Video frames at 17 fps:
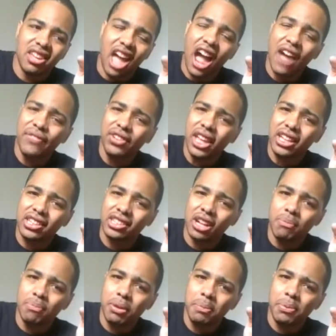I feel like
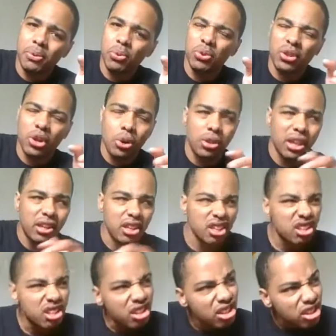some people will go like,
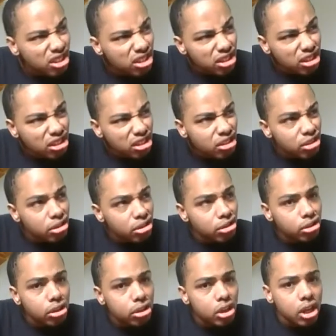huh?
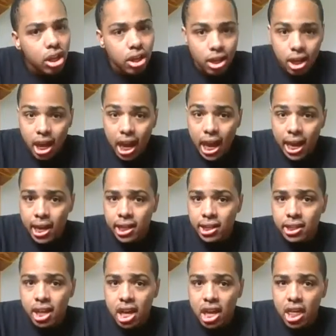
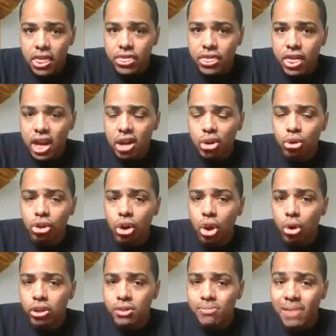And it will
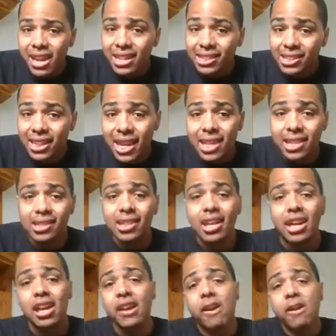only make sense
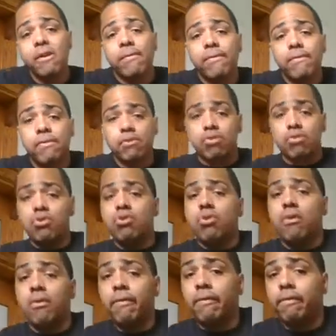if
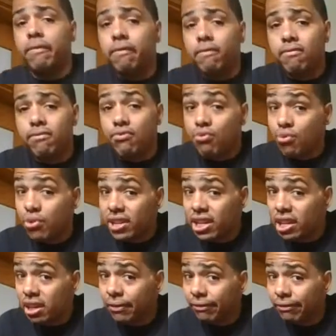we get
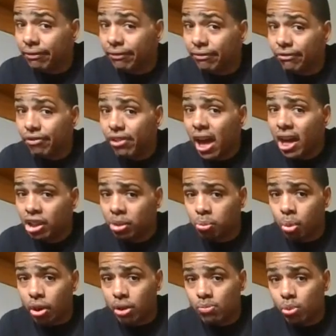a
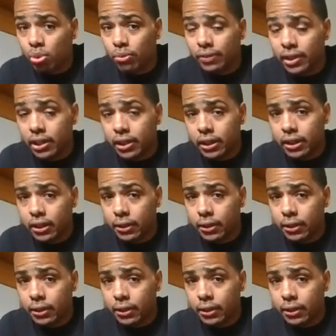Flashpoint movie.